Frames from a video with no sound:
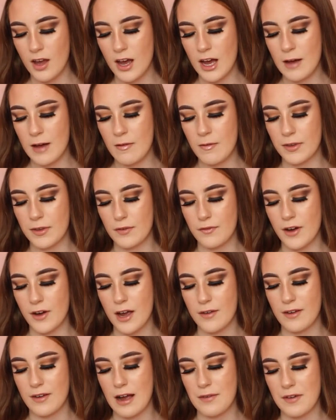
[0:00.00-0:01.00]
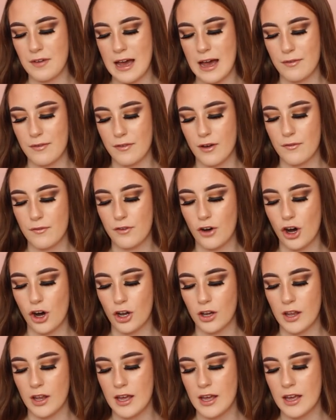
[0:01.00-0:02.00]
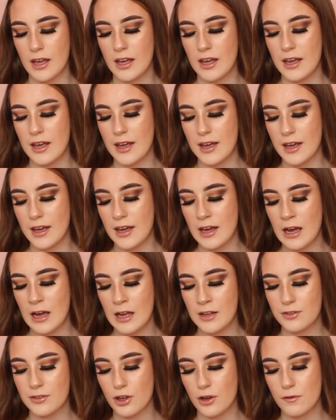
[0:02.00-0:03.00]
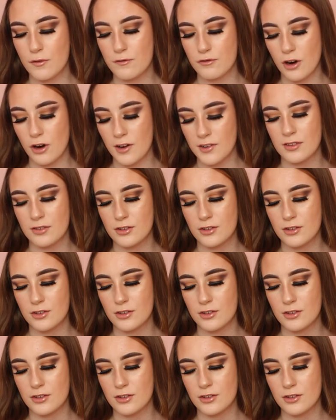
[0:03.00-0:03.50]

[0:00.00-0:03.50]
and um, the 35F Fall into Frost.